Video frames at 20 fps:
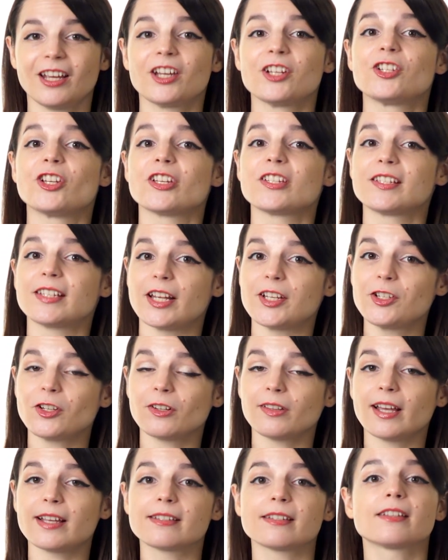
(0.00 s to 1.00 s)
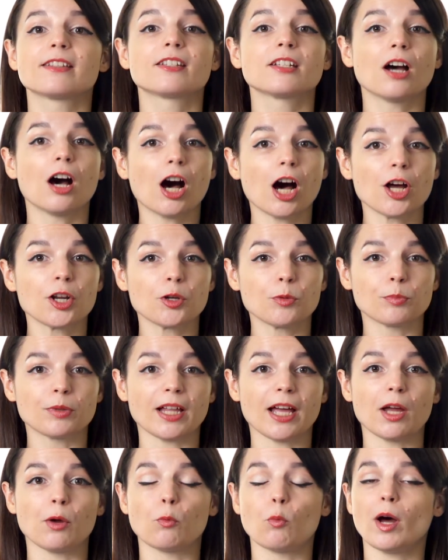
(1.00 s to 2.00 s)
Just set your lessons to
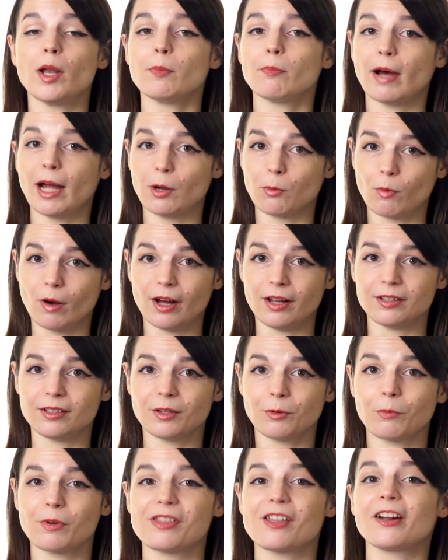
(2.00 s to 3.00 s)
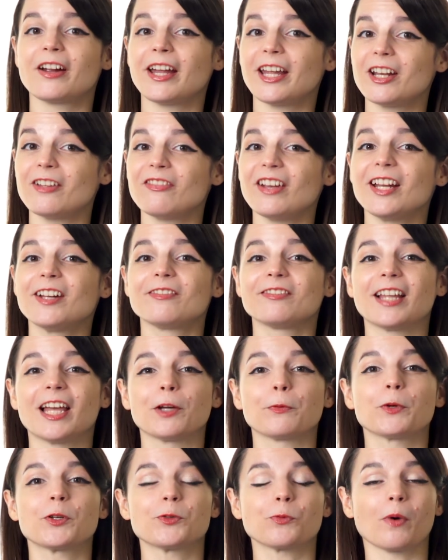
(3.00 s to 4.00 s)
autoplay one by one with our innovative
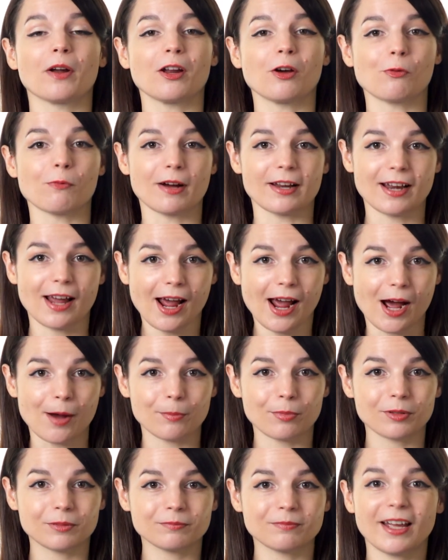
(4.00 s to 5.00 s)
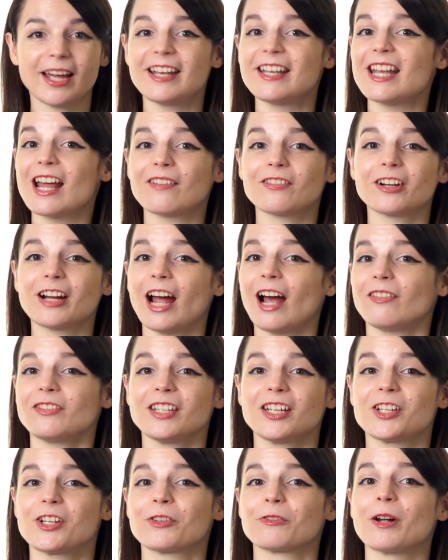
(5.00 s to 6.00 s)
Language 101 app, and never have
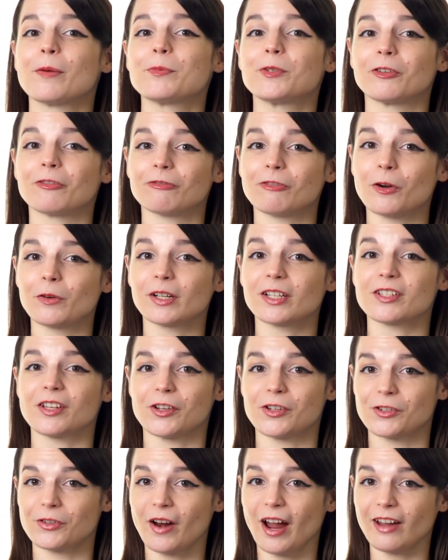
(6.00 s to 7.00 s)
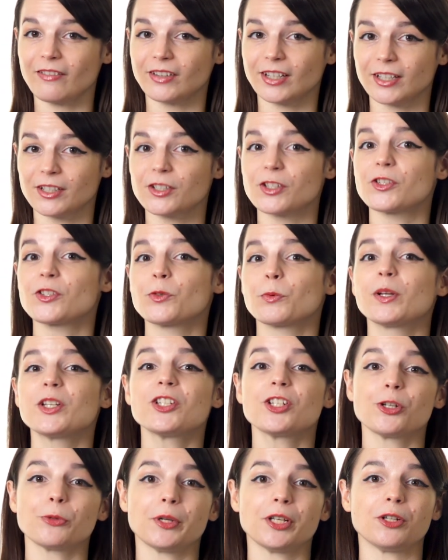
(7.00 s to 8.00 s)
to interrupt your focus on driving to
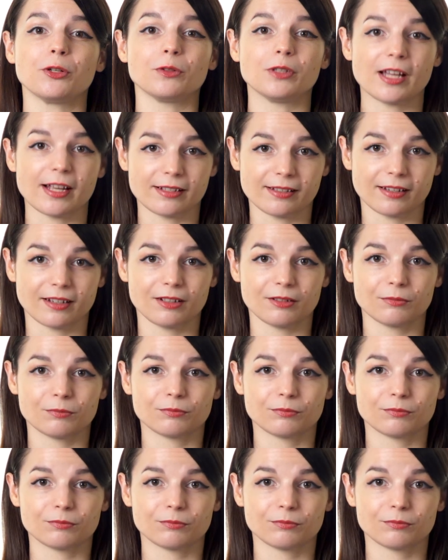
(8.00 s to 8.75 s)
switch to a new lesson.